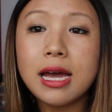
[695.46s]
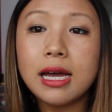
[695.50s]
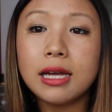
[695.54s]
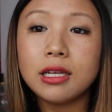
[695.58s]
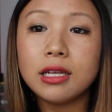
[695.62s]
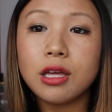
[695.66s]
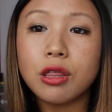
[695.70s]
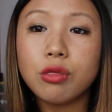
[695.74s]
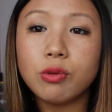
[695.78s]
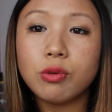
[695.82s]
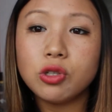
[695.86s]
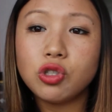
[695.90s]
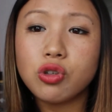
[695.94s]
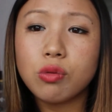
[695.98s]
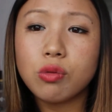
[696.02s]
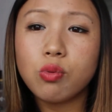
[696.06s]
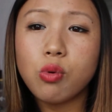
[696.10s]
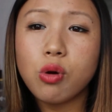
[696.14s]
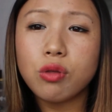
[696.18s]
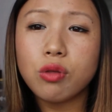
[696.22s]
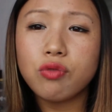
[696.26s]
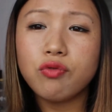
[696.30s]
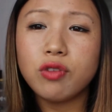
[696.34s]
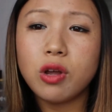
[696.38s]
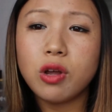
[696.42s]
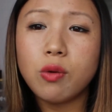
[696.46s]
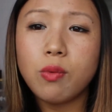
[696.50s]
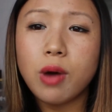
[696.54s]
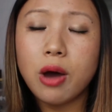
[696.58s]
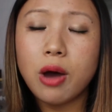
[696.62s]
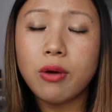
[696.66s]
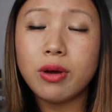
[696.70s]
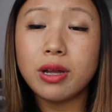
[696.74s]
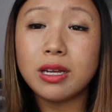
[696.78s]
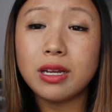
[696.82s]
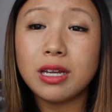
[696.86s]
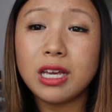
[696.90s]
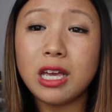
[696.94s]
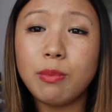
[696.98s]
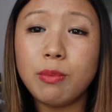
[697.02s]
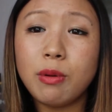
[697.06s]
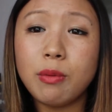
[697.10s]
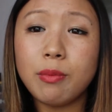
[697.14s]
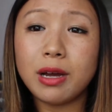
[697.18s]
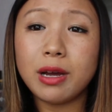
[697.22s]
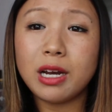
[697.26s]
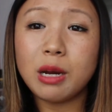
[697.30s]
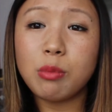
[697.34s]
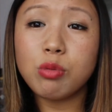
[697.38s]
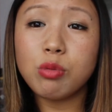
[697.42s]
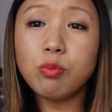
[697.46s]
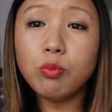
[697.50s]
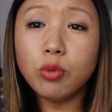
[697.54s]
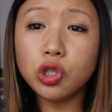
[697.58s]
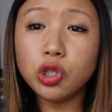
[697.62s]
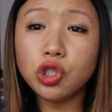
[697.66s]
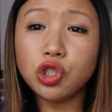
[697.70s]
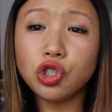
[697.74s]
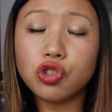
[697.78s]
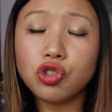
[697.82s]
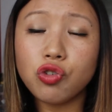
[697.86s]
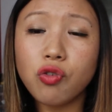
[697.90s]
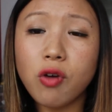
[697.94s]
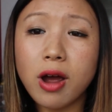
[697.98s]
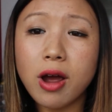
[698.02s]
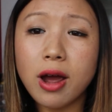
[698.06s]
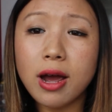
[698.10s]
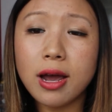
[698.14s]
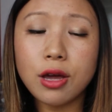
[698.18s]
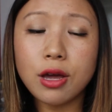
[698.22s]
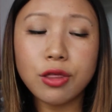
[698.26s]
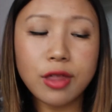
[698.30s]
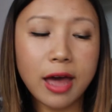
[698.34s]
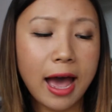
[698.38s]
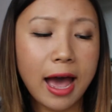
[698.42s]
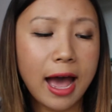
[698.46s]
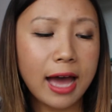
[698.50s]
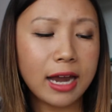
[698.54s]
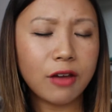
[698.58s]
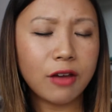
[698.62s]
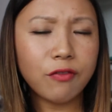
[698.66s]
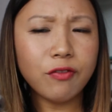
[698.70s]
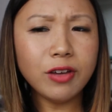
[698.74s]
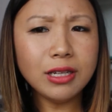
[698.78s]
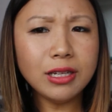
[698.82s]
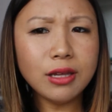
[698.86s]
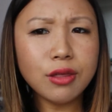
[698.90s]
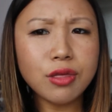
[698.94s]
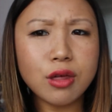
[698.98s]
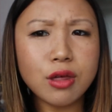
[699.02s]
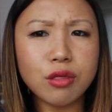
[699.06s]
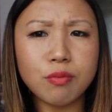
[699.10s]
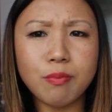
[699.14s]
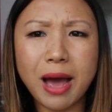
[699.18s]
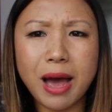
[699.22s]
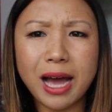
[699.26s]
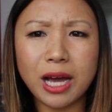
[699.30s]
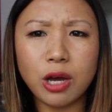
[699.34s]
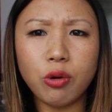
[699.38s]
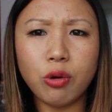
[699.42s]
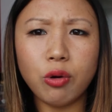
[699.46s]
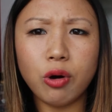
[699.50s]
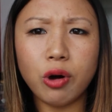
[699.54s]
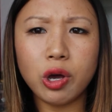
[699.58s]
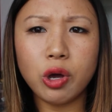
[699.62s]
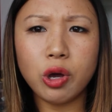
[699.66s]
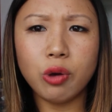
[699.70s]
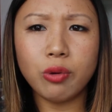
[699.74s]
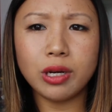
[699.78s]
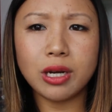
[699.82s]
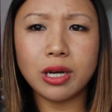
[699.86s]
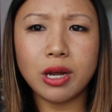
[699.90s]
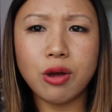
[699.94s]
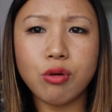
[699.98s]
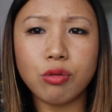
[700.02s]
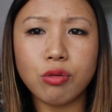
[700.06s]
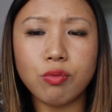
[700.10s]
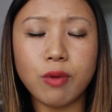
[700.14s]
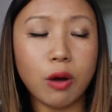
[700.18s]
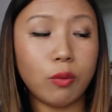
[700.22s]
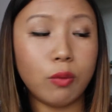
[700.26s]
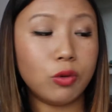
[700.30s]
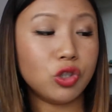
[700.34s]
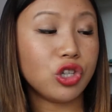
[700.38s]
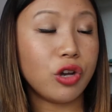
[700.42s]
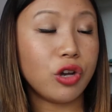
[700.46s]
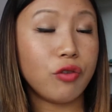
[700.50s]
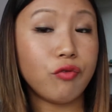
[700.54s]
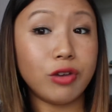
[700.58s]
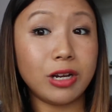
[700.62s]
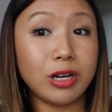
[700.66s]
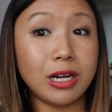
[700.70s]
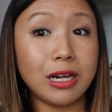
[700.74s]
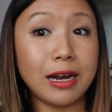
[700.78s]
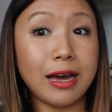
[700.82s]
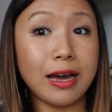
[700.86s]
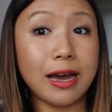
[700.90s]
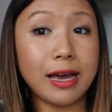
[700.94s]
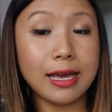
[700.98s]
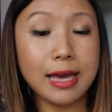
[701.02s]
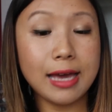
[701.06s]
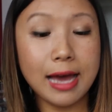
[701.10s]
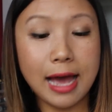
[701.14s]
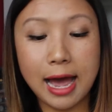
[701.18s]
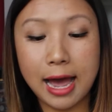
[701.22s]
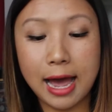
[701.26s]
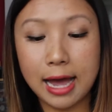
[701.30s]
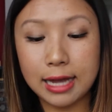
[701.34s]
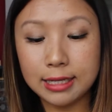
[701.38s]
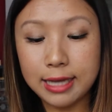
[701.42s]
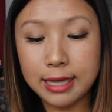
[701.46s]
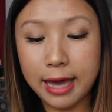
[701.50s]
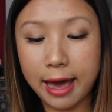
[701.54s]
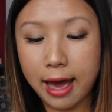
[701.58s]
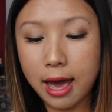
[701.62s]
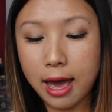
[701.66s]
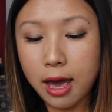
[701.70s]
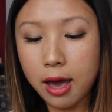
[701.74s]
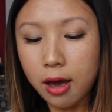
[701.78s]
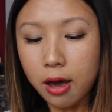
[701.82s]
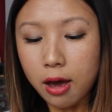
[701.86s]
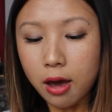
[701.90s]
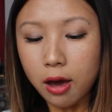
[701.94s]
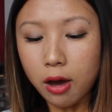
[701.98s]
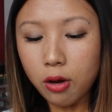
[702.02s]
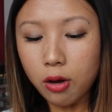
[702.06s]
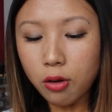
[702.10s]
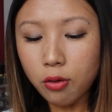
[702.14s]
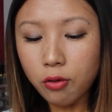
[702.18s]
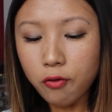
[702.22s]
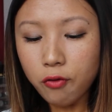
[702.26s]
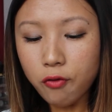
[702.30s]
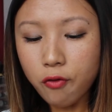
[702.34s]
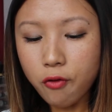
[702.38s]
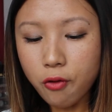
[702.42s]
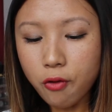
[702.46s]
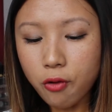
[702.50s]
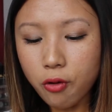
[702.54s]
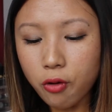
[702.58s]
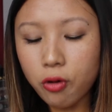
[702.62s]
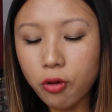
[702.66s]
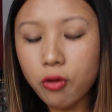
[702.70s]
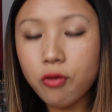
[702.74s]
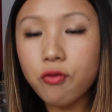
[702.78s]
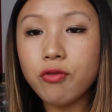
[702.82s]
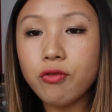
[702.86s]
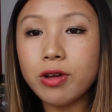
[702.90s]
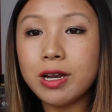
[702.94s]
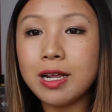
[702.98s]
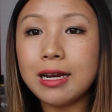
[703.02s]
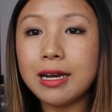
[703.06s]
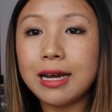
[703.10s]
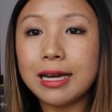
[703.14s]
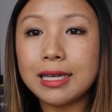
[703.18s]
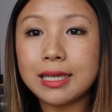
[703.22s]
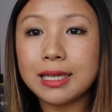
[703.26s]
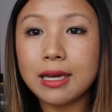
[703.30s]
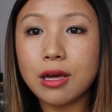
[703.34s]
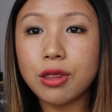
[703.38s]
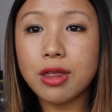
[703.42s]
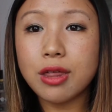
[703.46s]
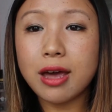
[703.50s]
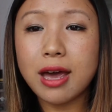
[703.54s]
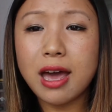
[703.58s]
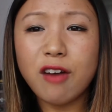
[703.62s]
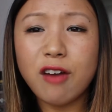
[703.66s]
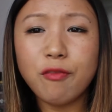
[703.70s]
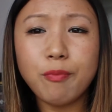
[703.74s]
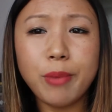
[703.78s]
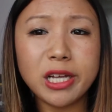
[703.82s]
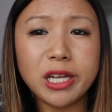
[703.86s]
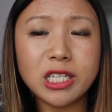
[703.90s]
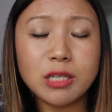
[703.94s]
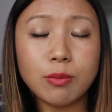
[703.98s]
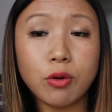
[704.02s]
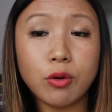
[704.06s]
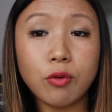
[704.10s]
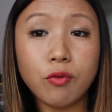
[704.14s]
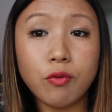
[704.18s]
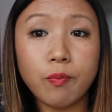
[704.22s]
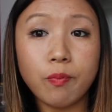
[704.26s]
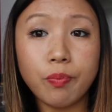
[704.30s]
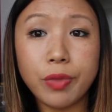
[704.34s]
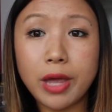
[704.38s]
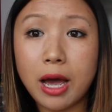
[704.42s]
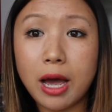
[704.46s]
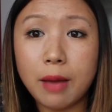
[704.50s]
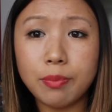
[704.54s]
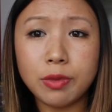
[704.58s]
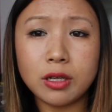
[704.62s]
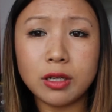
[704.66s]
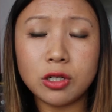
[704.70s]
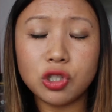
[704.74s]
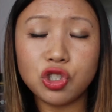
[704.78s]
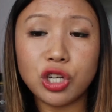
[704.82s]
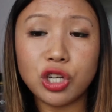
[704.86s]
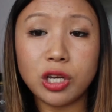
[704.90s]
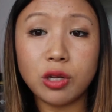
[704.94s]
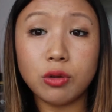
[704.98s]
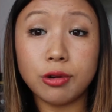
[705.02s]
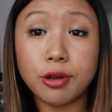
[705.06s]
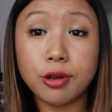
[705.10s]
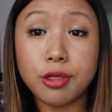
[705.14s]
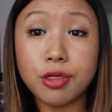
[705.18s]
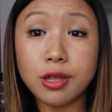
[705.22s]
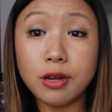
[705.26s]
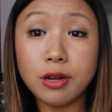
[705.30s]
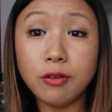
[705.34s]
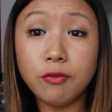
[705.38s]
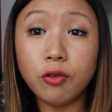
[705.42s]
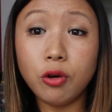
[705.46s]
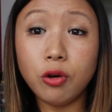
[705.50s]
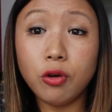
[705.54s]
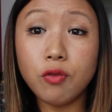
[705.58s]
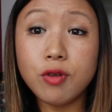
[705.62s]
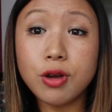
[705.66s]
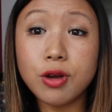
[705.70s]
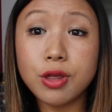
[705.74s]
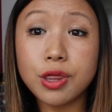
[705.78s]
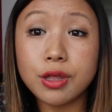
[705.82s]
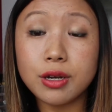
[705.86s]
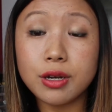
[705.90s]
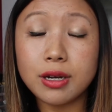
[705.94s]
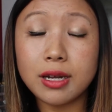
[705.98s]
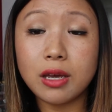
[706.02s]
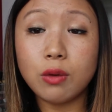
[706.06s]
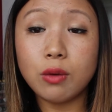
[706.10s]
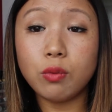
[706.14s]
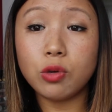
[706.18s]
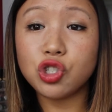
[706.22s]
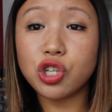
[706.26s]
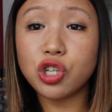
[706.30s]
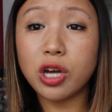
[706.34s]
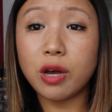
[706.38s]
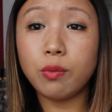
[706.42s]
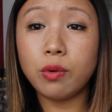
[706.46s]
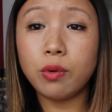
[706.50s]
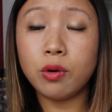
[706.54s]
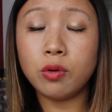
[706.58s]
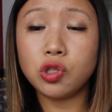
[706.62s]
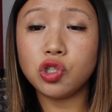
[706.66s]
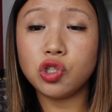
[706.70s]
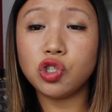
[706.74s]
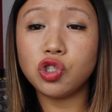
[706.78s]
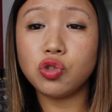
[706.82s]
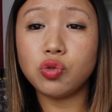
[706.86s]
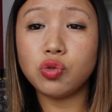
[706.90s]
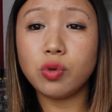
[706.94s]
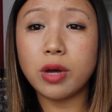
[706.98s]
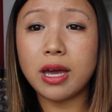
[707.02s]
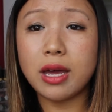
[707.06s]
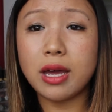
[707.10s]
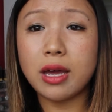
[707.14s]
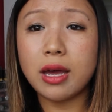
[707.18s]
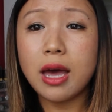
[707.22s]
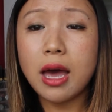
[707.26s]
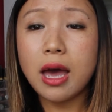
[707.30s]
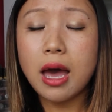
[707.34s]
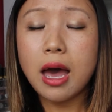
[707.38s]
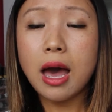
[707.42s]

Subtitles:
this one just works really well in keeping my lips moisturised. And I think this has mango oil in there as well, which I really like. And yeah, overall really like this. I have picked up another shade called Sinful recently, which I will do a